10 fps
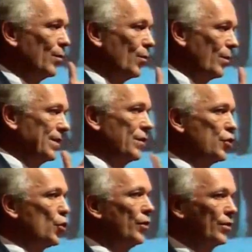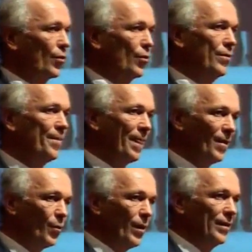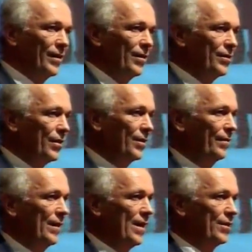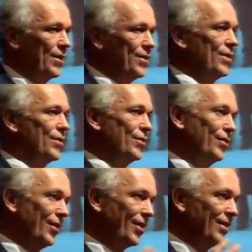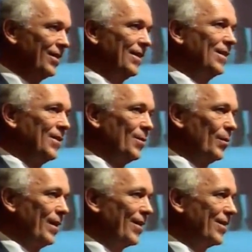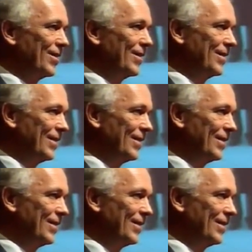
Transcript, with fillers: flew with a joint crew, one Indian flight test engineer, were